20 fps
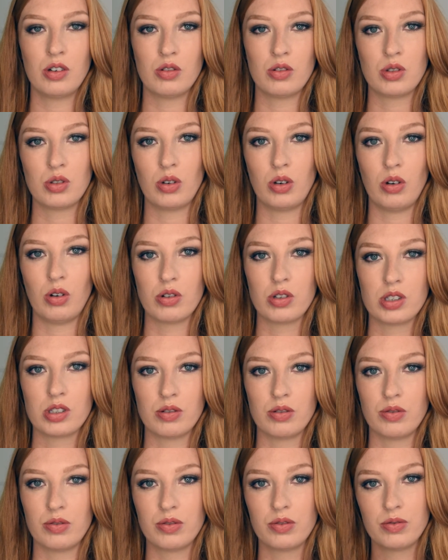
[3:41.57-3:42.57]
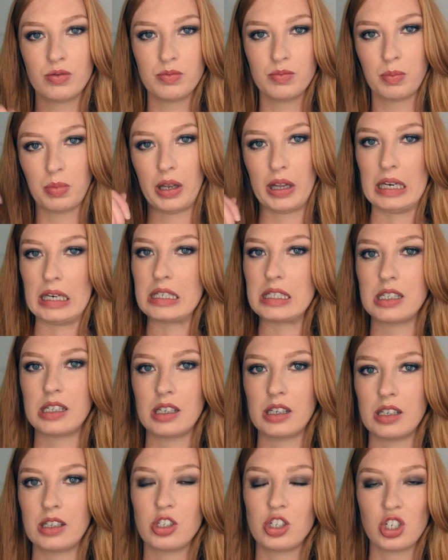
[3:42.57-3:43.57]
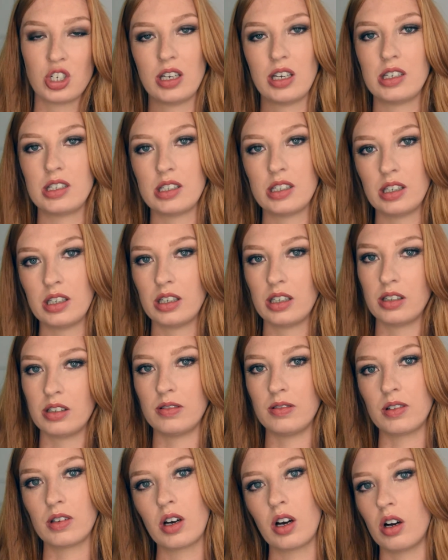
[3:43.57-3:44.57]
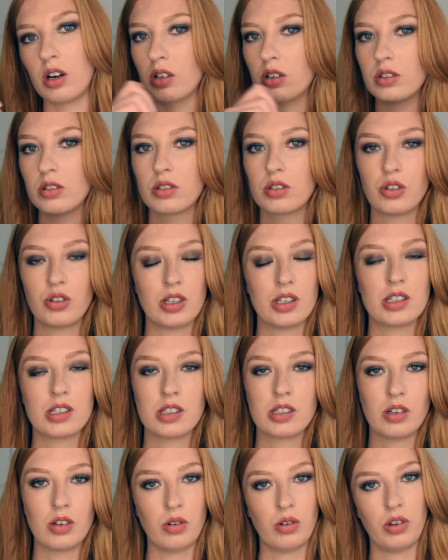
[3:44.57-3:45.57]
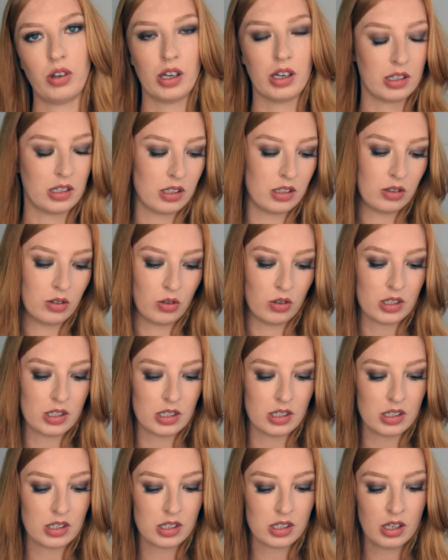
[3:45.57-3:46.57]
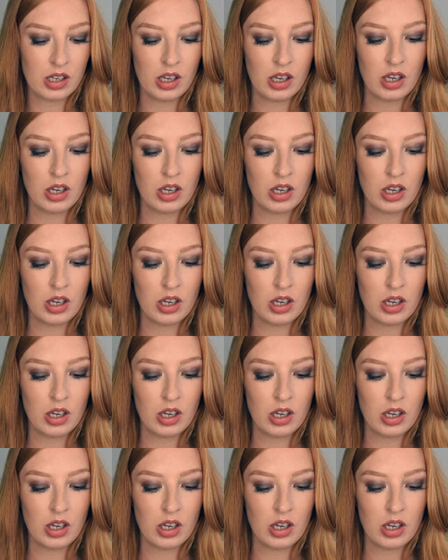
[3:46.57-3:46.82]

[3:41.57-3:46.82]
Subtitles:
do lots of blending and shading and cut crease and all that nonsense.